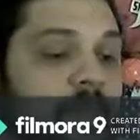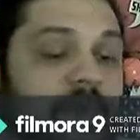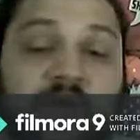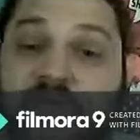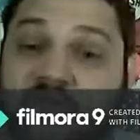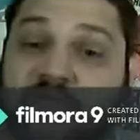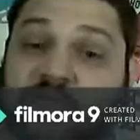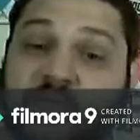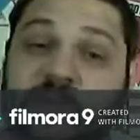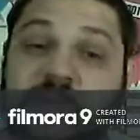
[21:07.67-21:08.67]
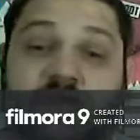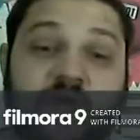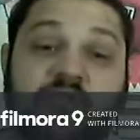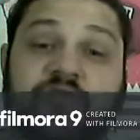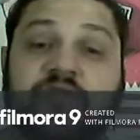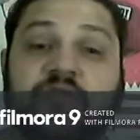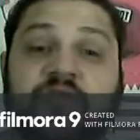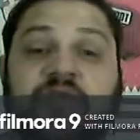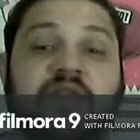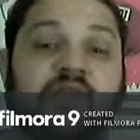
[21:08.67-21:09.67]
I'd love to be your coach if
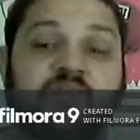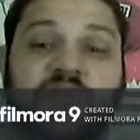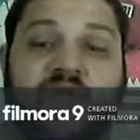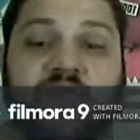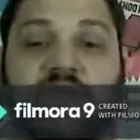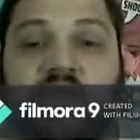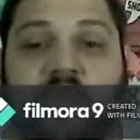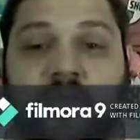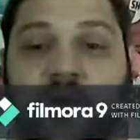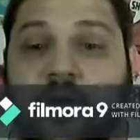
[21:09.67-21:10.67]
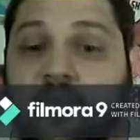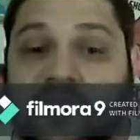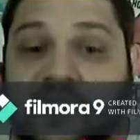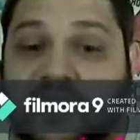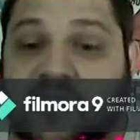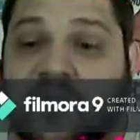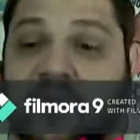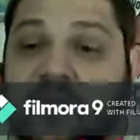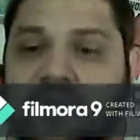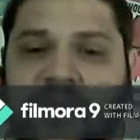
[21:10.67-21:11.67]
you need any training or help with
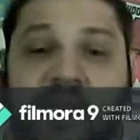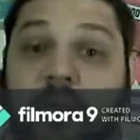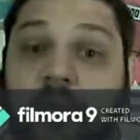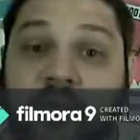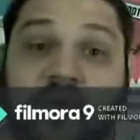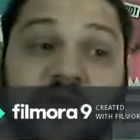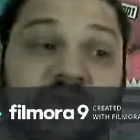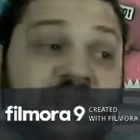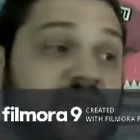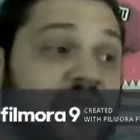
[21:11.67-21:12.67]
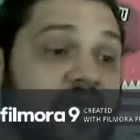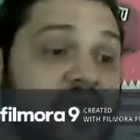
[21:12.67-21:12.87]
anything, any pointers.